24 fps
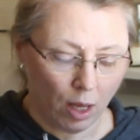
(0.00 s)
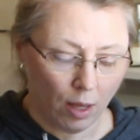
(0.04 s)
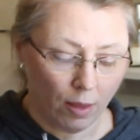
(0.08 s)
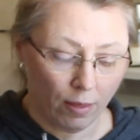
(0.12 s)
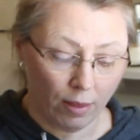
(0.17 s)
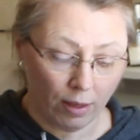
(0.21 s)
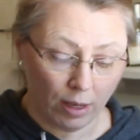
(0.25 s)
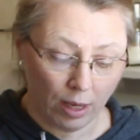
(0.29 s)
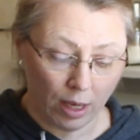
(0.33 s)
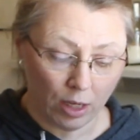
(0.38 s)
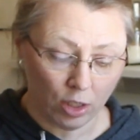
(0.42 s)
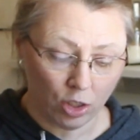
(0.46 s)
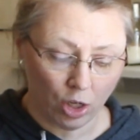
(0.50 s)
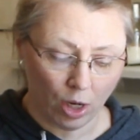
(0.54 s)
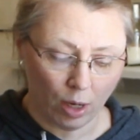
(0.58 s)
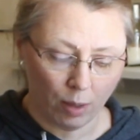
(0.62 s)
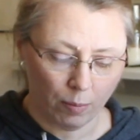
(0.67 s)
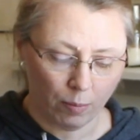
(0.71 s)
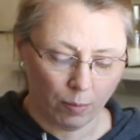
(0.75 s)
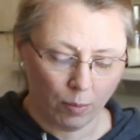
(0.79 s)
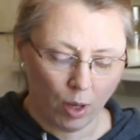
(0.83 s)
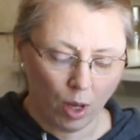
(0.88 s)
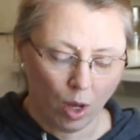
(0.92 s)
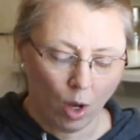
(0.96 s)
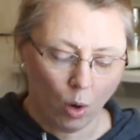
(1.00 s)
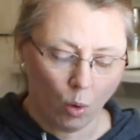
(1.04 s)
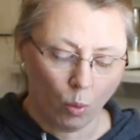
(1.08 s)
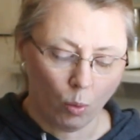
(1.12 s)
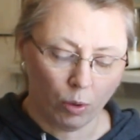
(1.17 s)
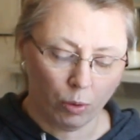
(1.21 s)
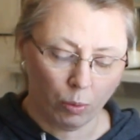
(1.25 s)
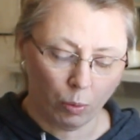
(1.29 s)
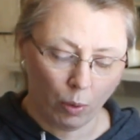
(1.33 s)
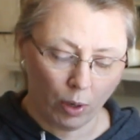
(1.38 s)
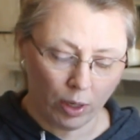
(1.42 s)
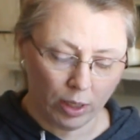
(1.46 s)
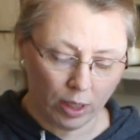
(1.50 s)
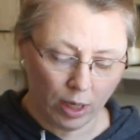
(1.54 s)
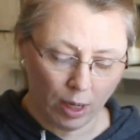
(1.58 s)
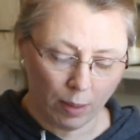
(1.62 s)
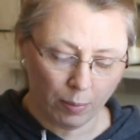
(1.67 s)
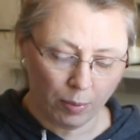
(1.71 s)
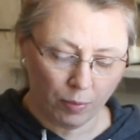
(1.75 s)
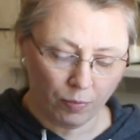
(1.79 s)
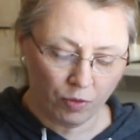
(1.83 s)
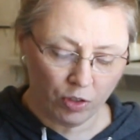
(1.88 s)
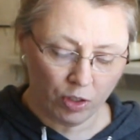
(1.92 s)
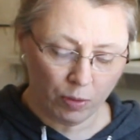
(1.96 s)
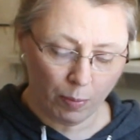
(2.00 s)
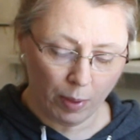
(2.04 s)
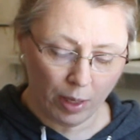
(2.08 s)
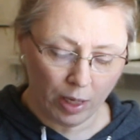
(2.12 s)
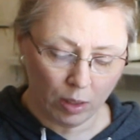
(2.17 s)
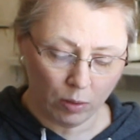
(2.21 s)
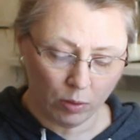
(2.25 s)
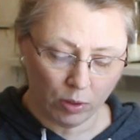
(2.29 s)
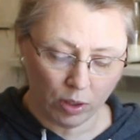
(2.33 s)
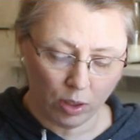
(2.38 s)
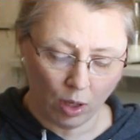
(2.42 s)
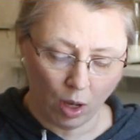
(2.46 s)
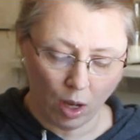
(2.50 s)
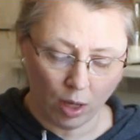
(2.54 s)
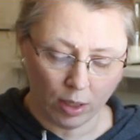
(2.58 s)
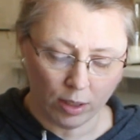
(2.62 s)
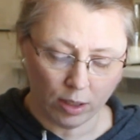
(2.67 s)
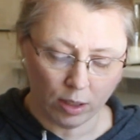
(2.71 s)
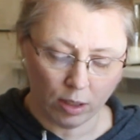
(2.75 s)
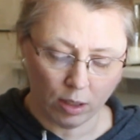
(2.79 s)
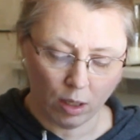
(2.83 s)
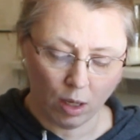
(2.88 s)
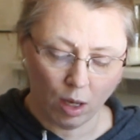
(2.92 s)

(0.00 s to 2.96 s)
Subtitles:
the ketchup with 1 cup of tomato sauce,